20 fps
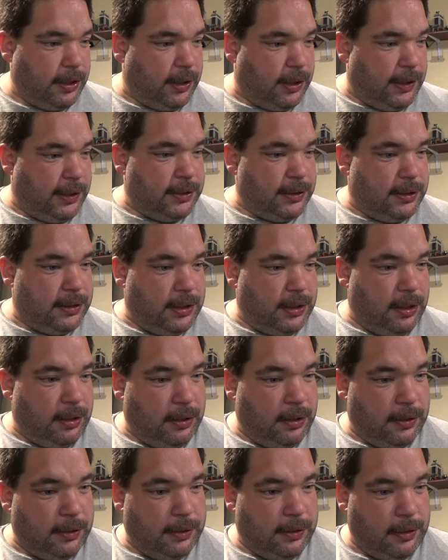and uh,
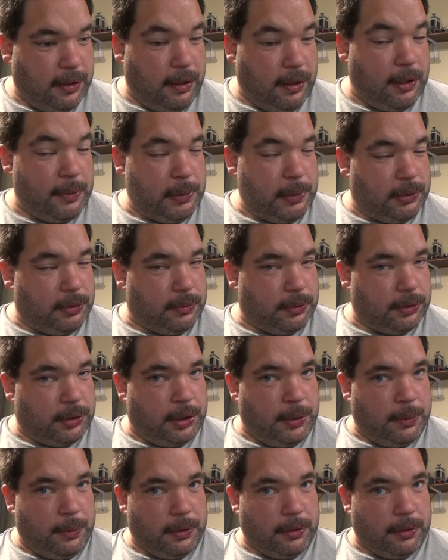I will talk to you